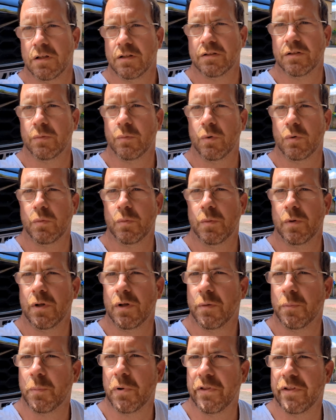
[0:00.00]
So we'll
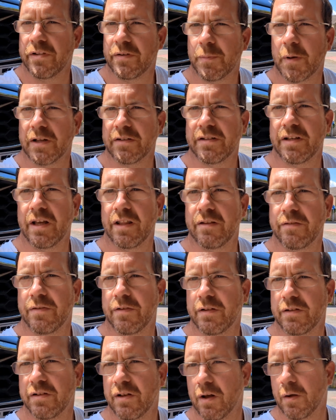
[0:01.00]
put this back together for
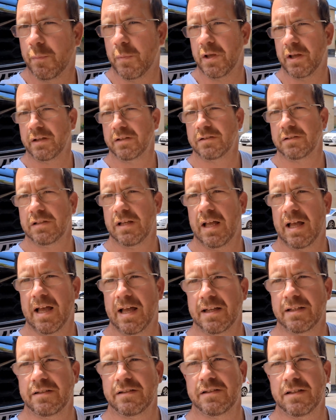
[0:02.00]
the time being
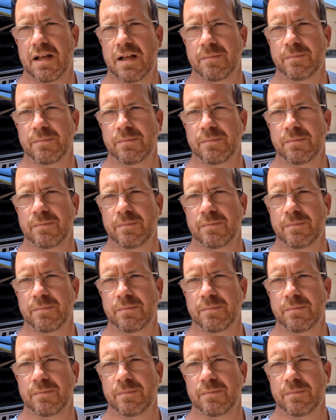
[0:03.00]
and